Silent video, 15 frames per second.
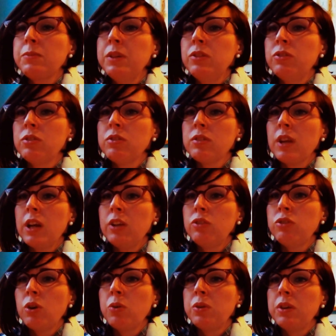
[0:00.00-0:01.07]
me, just like
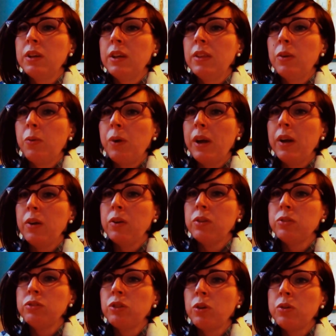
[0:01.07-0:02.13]
Jonah and the
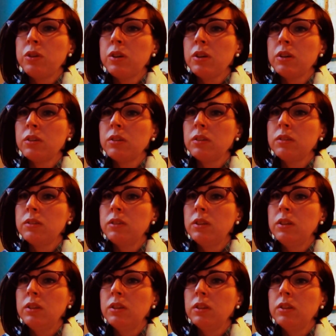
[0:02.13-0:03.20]
whale. Jonah
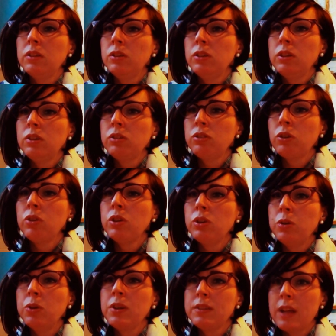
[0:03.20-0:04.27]

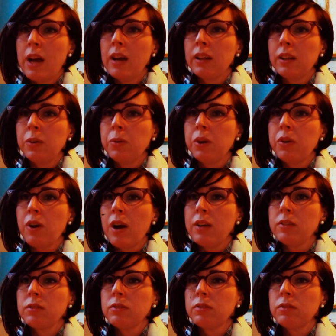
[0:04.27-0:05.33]
knew exactly what
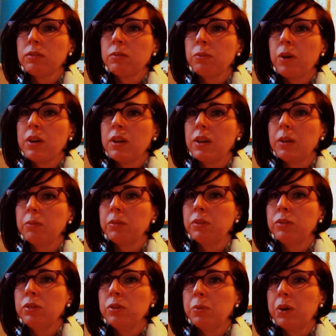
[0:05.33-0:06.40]
Christ wanted him to
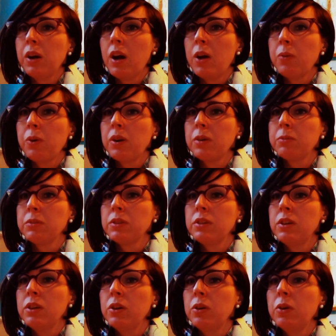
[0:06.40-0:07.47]
do, what God wanted him to
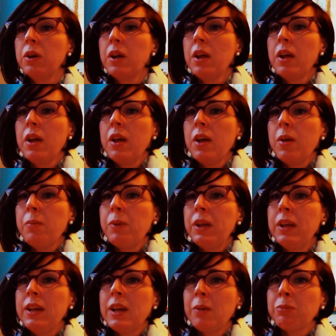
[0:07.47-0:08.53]
do, but
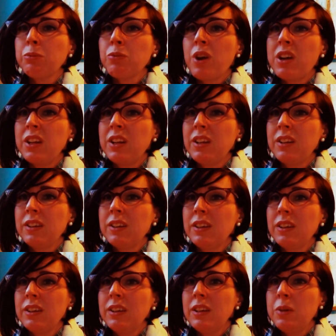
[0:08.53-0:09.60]
he kept running,
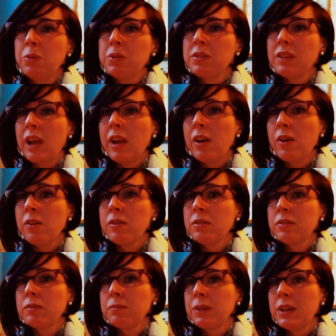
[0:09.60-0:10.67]
and he was scared
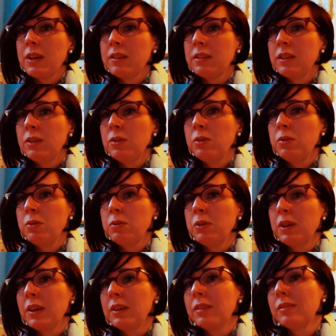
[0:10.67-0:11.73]
because he knew
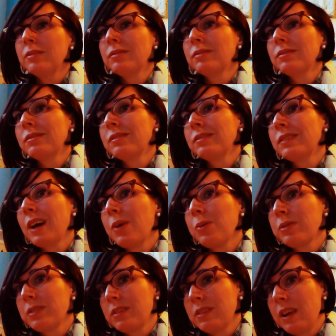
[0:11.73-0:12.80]
that that
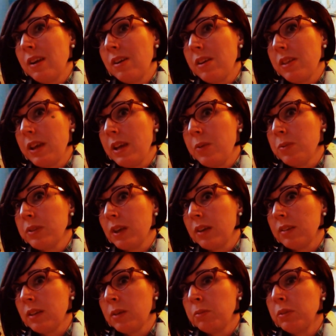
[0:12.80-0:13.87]
was a scary thing He was
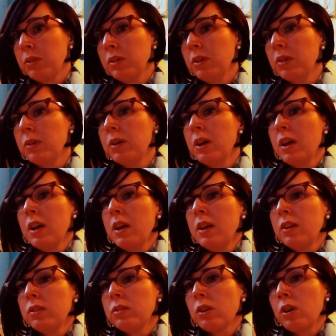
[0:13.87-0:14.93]
asking him to do.
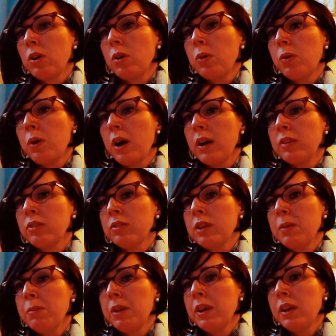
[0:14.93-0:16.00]
So I just
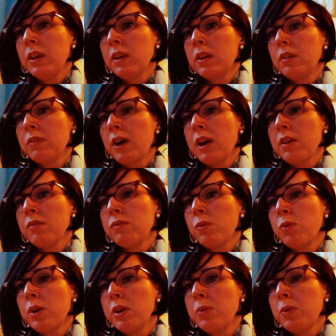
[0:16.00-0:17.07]
keep thinking, if I
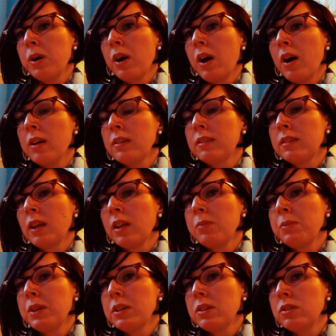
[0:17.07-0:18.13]
avoid what God is telling
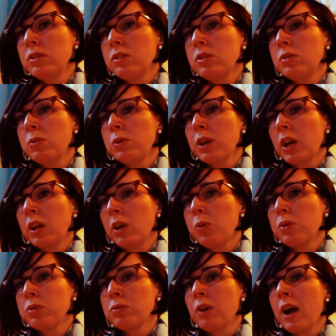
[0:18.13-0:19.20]
me to do and what I know
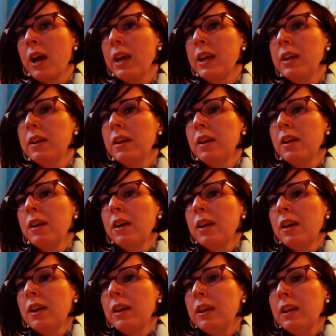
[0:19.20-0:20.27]
is right,
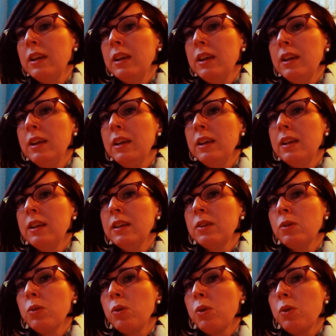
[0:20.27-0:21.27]
He's